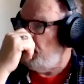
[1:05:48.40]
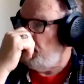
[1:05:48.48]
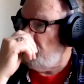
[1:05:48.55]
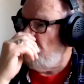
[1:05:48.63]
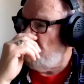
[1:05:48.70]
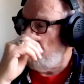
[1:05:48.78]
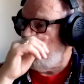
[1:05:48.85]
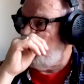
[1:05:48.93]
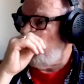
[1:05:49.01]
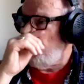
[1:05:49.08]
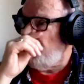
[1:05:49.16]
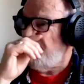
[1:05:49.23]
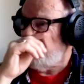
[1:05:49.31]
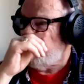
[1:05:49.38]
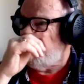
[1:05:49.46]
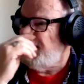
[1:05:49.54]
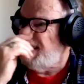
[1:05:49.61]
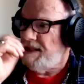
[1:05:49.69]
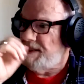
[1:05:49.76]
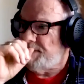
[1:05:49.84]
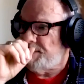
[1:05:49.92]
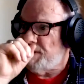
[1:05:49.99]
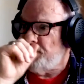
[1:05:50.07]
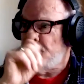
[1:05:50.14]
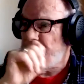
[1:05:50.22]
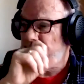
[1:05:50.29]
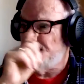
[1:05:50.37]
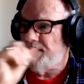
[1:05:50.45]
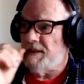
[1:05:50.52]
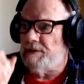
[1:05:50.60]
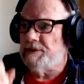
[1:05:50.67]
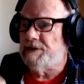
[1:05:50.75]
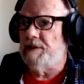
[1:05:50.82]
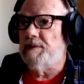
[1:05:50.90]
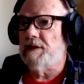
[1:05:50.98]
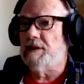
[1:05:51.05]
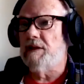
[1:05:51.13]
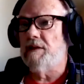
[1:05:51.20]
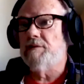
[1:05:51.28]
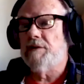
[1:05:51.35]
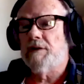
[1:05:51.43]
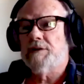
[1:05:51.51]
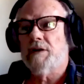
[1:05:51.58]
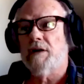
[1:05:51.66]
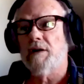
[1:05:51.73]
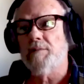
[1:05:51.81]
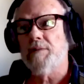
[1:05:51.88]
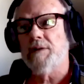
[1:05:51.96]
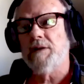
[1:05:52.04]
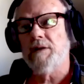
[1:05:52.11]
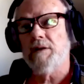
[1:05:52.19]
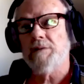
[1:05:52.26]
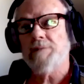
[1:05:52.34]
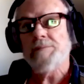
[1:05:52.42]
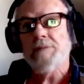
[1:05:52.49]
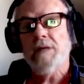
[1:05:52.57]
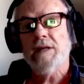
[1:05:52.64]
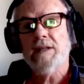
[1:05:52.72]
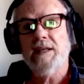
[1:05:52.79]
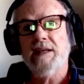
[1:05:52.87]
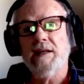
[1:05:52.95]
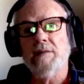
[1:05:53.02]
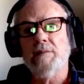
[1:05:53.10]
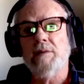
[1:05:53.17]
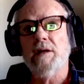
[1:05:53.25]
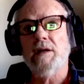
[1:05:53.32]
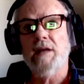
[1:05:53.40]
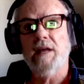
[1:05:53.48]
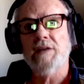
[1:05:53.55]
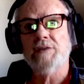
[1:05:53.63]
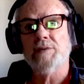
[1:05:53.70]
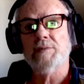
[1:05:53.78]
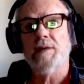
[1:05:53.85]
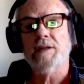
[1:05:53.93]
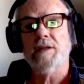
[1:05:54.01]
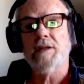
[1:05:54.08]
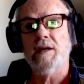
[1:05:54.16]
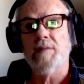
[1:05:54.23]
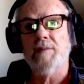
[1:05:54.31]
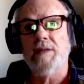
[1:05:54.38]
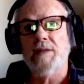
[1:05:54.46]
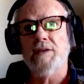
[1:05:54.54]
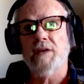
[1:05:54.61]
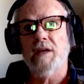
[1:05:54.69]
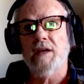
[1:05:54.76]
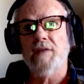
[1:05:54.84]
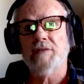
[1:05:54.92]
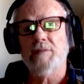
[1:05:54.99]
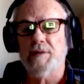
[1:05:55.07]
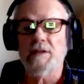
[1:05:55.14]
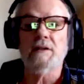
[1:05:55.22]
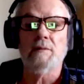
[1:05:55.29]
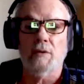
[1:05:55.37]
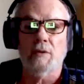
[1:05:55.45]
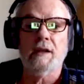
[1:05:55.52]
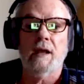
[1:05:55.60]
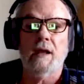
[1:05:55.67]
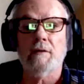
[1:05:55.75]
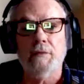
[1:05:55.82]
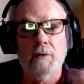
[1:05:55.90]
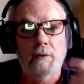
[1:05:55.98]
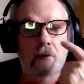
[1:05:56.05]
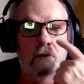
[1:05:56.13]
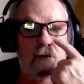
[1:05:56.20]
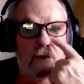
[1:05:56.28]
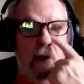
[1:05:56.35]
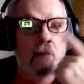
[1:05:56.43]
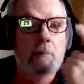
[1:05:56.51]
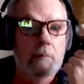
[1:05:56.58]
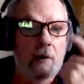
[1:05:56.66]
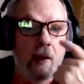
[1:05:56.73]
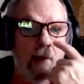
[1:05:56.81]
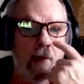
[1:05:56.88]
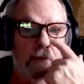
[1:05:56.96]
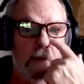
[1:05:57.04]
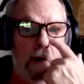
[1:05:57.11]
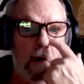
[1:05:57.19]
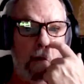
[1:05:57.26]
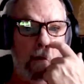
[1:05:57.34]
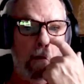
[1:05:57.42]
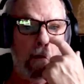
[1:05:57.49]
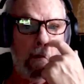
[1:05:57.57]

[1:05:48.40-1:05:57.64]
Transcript: you know, and, and it's and and some people don't seem to give a darn, but you know, again, at my age and with my diabetes, I have to be a little more careful than some, perhaps, you know.